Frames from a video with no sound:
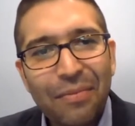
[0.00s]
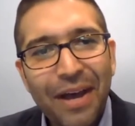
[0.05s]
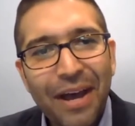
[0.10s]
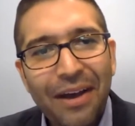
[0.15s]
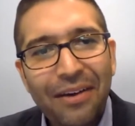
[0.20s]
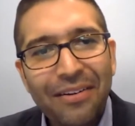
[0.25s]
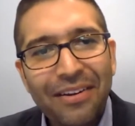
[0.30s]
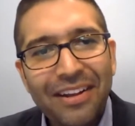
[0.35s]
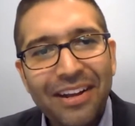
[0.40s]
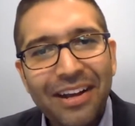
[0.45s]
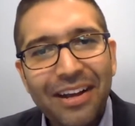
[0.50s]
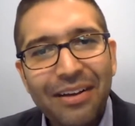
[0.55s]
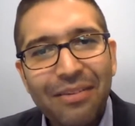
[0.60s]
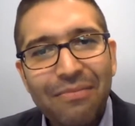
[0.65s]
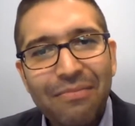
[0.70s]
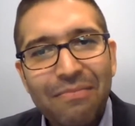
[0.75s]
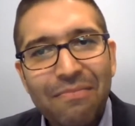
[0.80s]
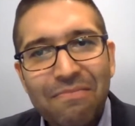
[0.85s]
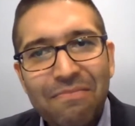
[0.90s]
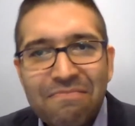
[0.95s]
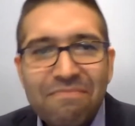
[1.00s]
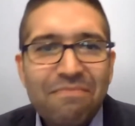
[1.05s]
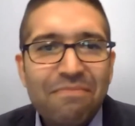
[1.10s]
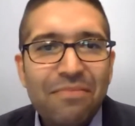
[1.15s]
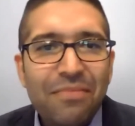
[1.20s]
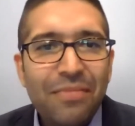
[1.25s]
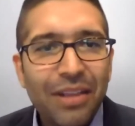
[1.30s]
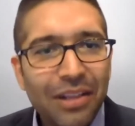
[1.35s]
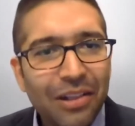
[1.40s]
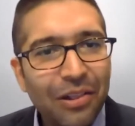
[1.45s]
about um,
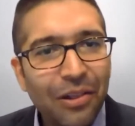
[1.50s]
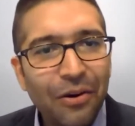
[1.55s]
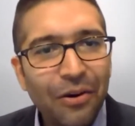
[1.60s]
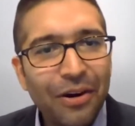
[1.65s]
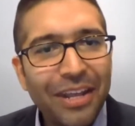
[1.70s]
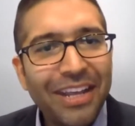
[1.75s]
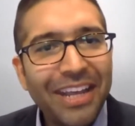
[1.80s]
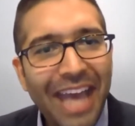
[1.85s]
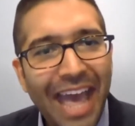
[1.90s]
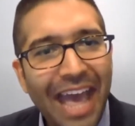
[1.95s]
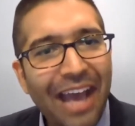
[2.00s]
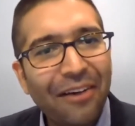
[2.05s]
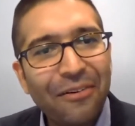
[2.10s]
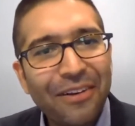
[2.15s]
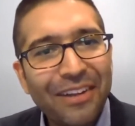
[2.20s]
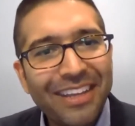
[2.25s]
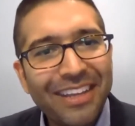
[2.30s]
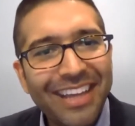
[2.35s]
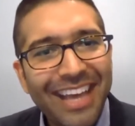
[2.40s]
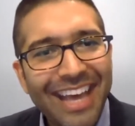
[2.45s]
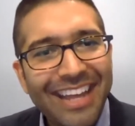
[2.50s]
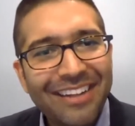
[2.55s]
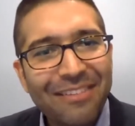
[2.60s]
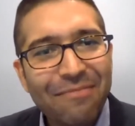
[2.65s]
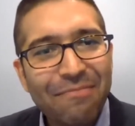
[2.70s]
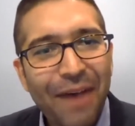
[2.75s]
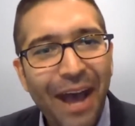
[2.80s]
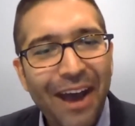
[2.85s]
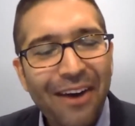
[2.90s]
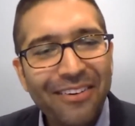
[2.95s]
learning, equity,
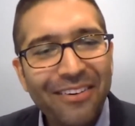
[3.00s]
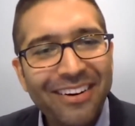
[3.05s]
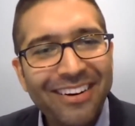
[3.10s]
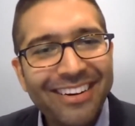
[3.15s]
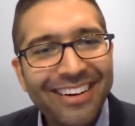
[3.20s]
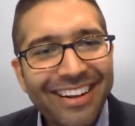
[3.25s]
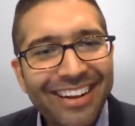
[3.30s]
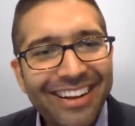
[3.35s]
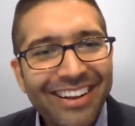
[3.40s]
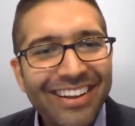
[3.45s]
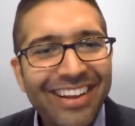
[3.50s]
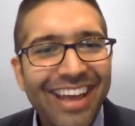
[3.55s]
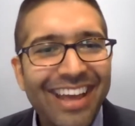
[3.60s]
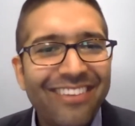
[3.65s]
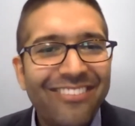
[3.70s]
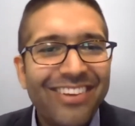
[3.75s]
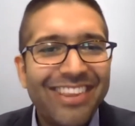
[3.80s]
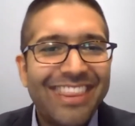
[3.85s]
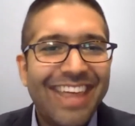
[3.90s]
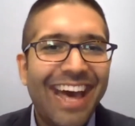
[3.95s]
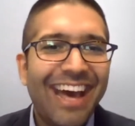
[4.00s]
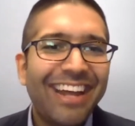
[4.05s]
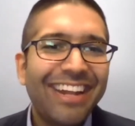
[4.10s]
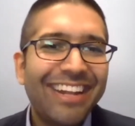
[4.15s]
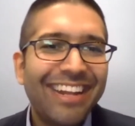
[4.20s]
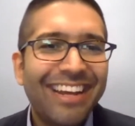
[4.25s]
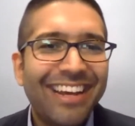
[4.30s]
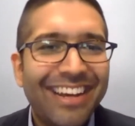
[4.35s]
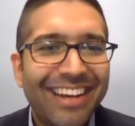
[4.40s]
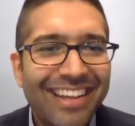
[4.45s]
and power. And with that,
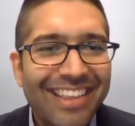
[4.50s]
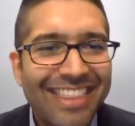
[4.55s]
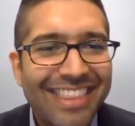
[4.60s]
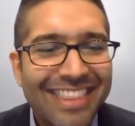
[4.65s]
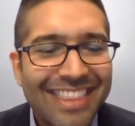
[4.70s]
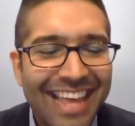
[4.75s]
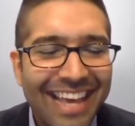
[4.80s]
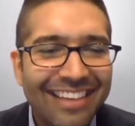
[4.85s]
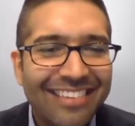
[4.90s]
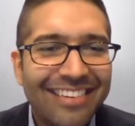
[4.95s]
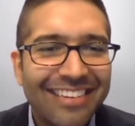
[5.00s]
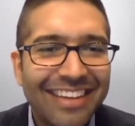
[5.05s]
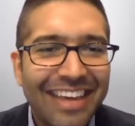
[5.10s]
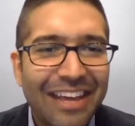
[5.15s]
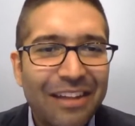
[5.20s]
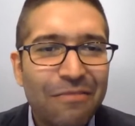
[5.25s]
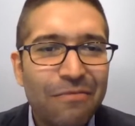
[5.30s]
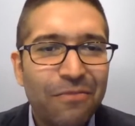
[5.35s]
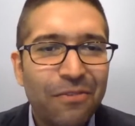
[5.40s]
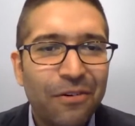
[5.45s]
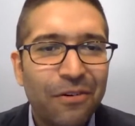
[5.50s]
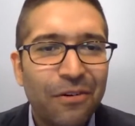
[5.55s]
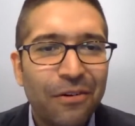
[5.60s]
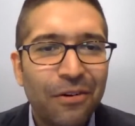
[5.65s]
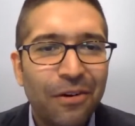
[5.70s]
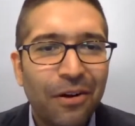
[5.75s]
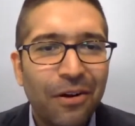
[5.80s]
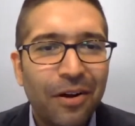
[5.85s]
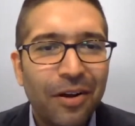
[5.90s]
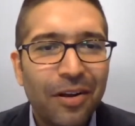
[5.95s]
uh, thanks again
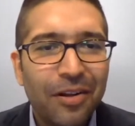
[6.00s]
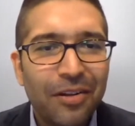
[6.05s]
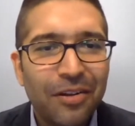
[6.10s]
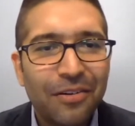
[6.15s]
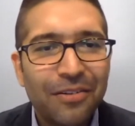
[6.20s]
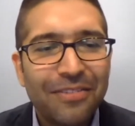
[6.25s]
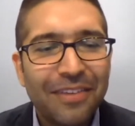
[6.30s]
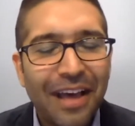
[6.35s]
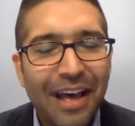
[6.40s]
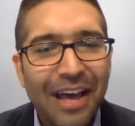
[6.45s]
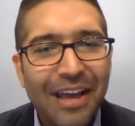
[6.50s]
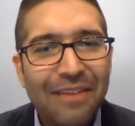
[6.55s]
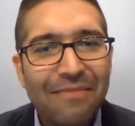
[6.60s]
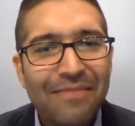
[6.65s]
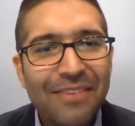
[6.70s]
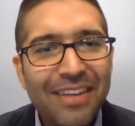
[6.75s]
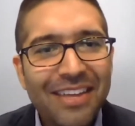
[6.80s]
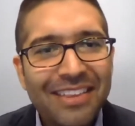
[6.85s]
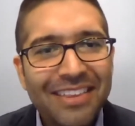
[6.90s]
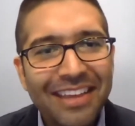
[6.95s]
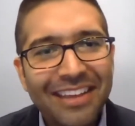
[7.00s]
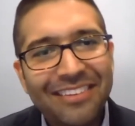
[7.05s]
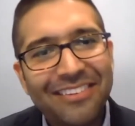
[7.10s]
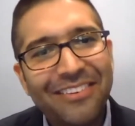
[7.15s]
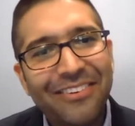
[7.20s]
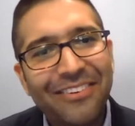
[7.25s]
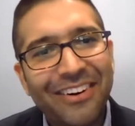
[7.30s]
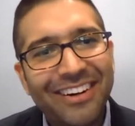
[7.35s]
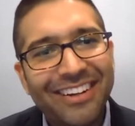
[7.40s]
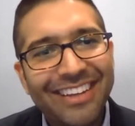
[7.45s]
for uh, your time. Thanks
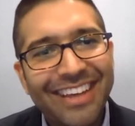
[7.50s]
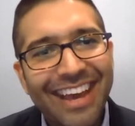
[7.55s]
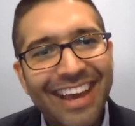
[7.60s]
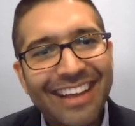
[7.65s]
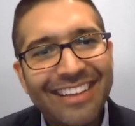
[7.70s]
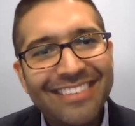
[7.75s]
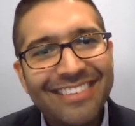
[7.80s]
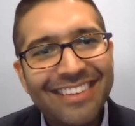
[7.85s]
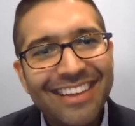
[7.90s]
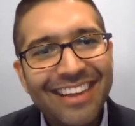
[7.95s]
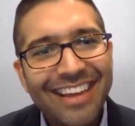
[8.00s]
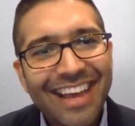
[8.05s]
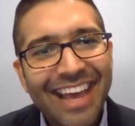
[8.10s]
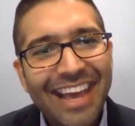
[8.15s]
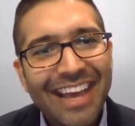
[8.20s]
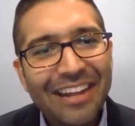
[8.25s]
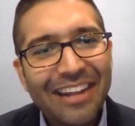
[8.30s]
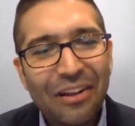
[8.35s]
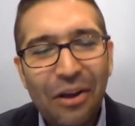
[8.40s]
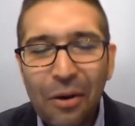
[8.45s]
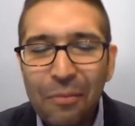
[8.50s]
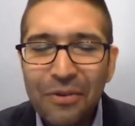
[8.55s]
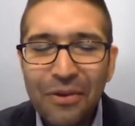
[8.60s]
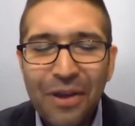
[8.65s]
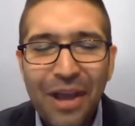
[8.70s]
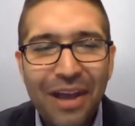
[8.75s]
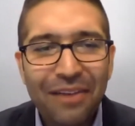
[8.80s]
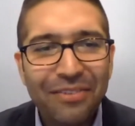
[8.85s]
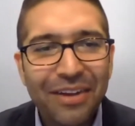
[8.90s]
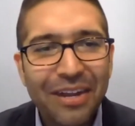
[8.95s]
to our guests, and hope
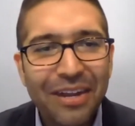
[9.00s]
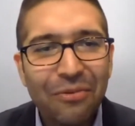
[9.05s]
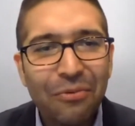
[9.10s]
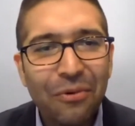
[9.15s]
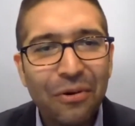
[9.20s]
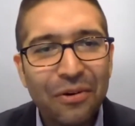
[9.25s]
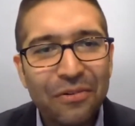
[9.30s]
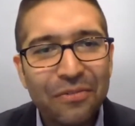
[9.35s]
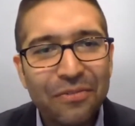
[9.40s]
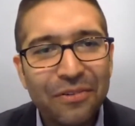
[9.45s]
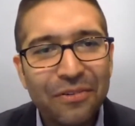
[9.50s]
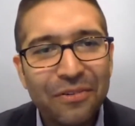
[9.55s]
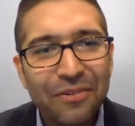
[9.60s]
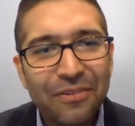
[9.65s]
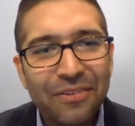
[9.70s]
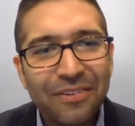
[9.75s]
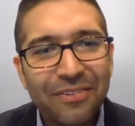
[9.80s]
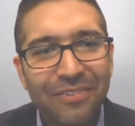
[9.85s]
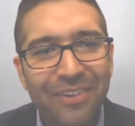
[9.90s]
you have a wonderful